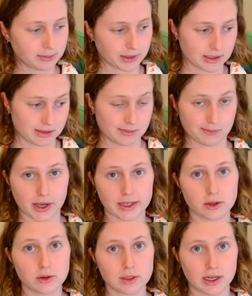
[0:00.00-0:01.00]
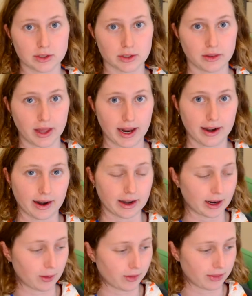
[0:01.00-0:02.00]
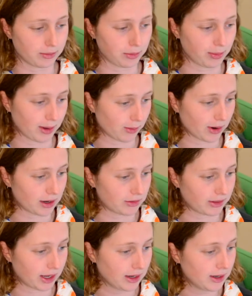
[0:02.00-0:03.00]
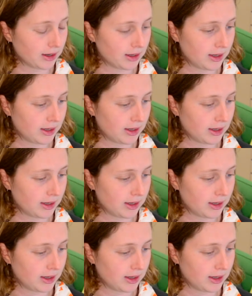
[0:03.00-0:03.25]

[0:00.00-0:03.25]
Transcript: because I don't touch on that and I want them to be aware of that,